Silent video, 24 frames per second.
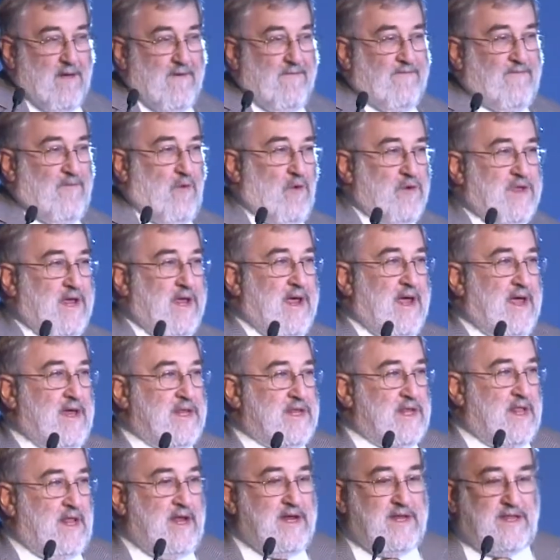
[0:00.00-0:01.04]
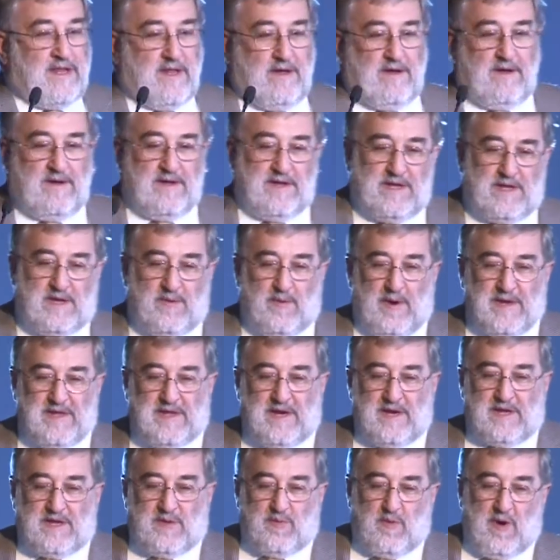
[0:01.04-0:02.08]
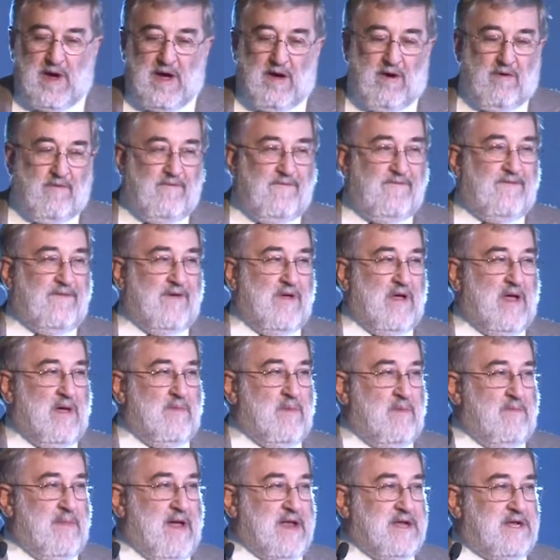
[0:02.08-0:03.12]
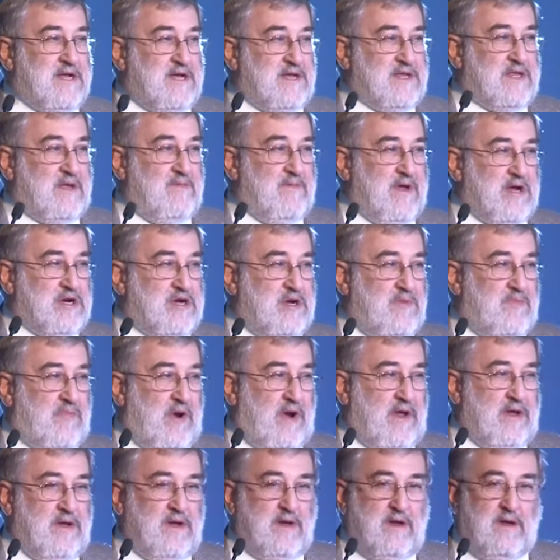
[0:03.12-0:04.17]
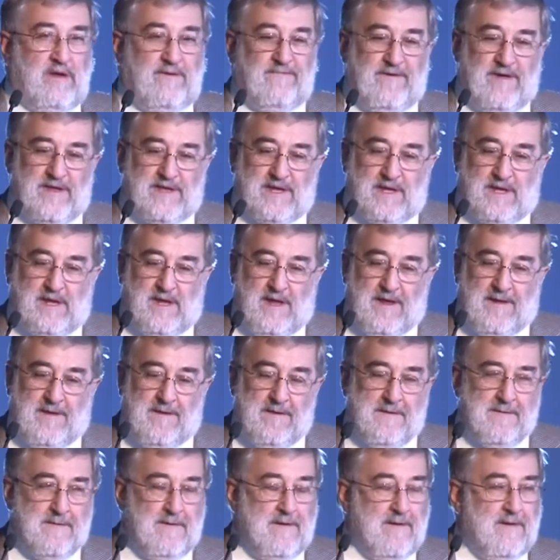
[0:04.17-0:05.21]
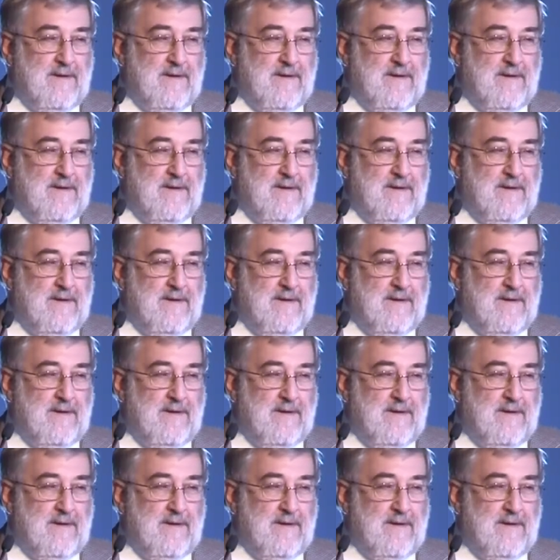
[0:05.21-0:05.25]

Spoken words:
40 years later, it's 2012, I'm at Manchester Metropolitan University,